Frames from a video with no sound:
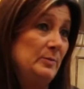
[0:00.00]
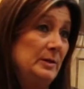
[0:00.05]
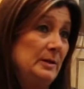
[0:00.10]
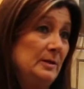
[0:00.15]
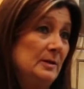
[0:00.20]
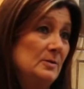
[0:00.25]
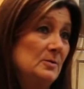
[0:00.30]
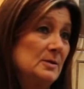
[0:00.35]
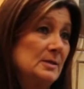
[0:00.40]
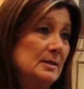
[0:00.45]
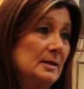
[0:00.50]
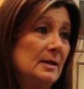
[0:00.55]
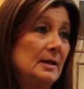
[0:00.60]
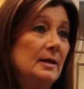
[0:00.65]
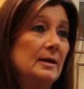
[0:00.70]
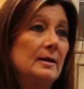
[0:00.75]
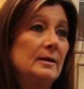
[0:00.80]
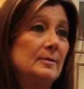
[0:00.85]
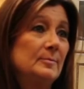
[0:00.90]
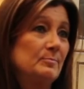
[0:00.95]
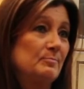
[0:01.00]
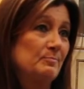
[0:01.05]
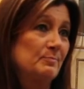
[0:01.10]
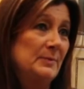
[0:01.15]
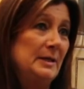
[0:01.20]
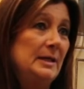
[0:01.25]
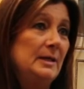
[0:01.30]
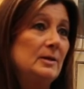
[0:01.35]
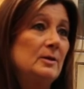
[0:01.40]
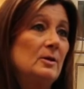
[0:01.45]
pillows.
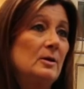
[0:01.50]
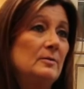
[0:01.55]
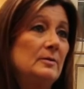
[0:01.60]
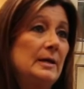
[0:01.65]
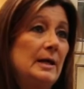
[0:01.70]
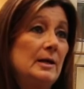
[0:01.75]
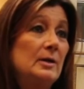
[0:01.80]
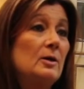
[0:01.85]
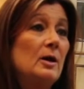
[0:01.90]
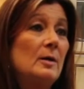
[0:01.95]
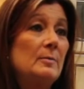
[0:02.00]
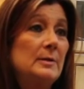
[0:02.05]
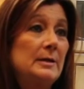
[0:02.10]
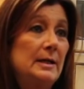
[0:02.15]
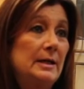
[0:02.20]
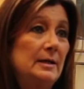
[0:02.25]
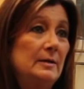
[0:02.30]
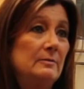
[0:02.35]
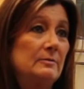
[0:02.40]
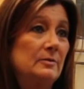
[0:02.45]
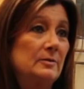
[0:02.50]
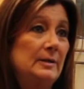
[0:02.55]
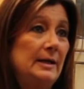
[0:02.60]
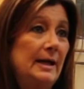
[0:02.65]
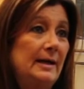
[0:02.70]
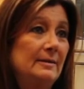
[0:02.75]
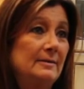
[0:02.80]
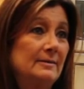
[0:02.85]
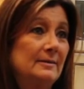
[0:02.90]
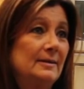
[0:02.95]
They accommodated for
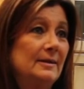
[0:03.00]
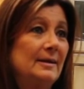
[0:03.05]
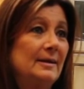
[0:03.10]
that.